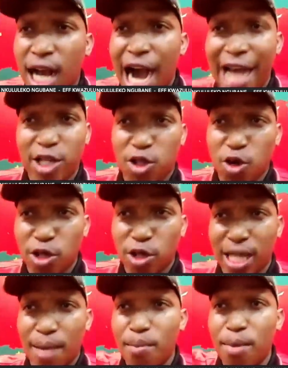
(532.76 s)
I saw
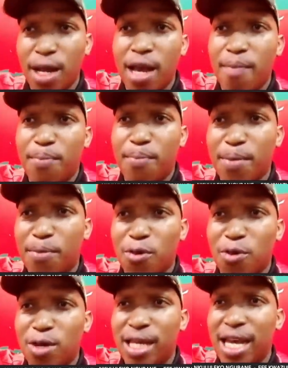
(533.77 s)
some uh, people
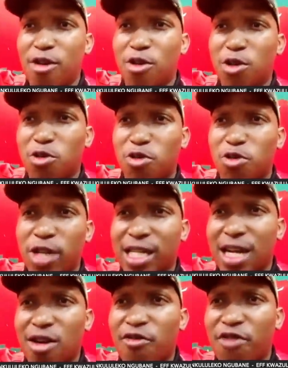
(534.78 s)
there on Twitter,
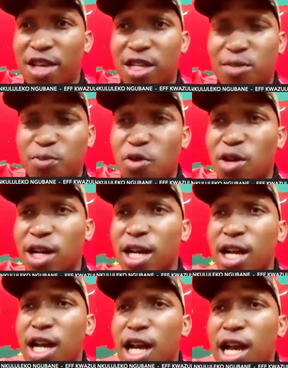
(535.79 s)
on Facebook,
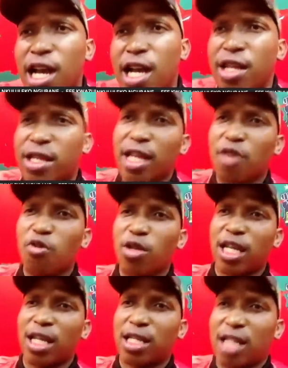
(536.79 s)
uh, thinking we
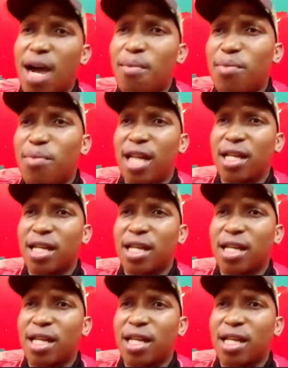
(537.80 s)
just come there and